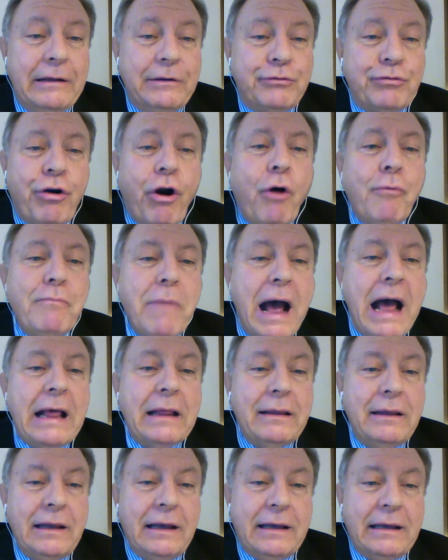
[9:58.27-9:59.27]

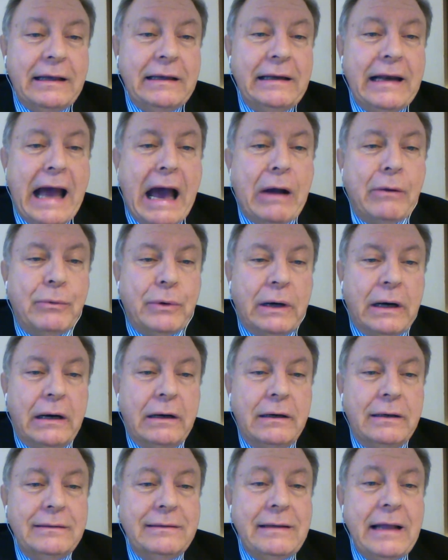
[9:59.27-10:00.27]
traumatic in
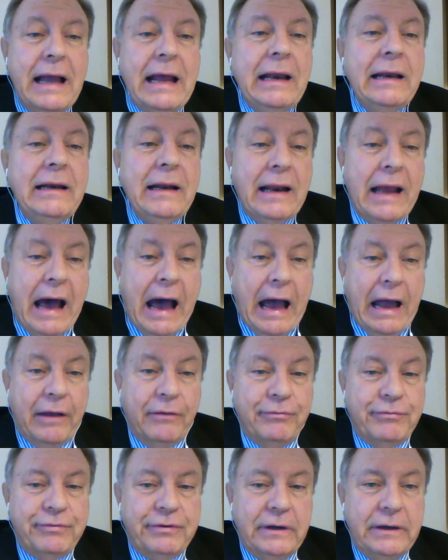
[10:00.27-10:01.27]
our daily
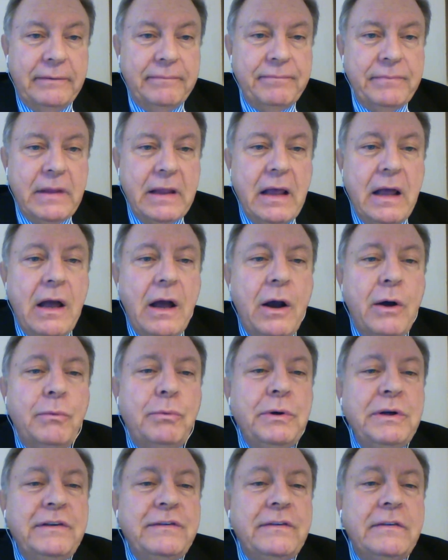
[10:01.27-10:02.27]
life,
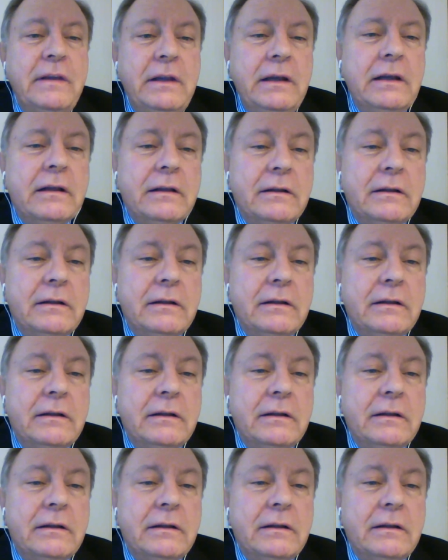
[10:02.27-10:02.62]
we still